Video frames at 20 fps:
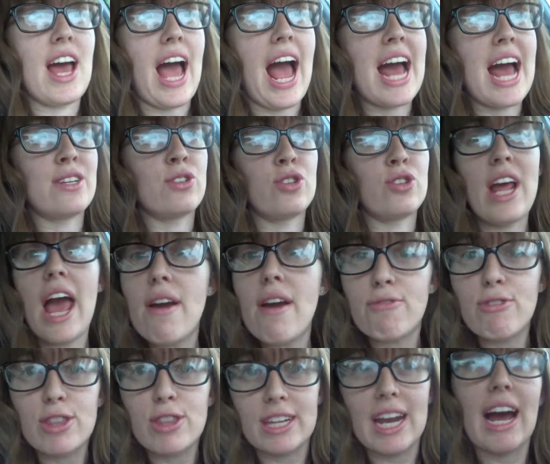and done
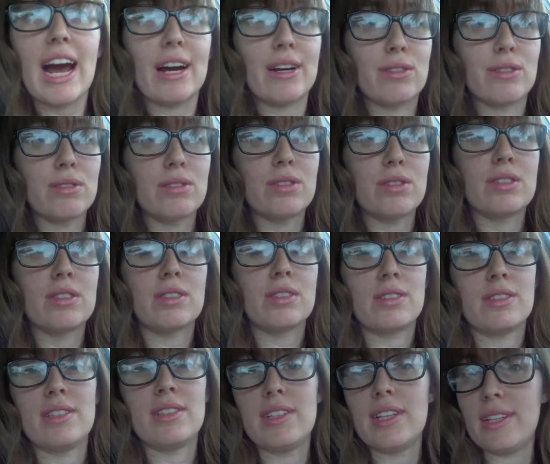everything else
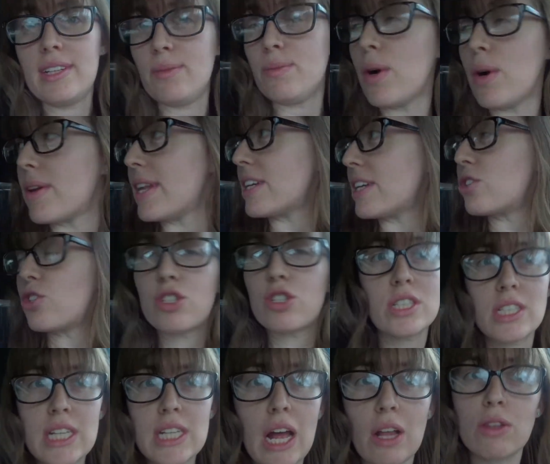while Nick
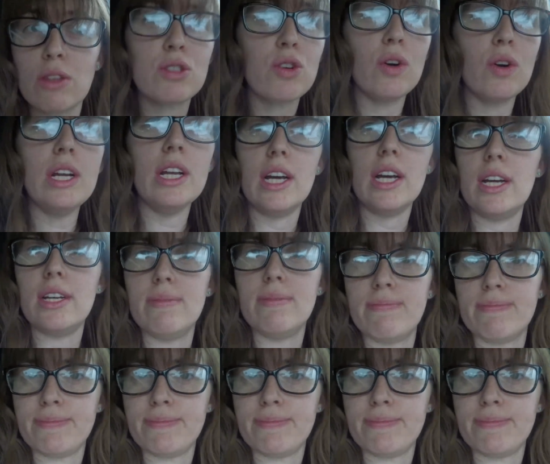just sat on the toilet.